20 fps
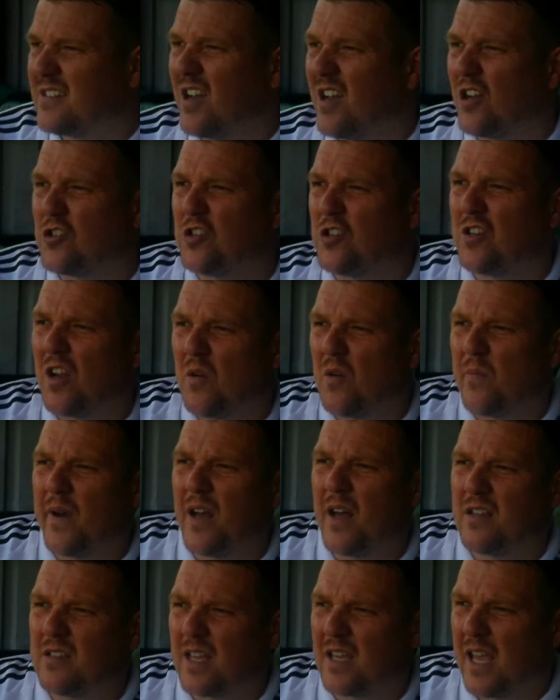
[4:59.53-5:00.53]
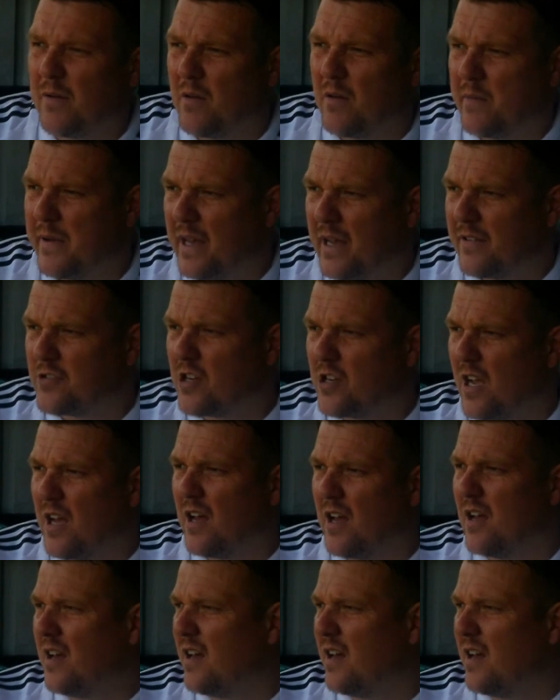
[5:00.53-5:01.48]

I should know better to keep my mouth shut.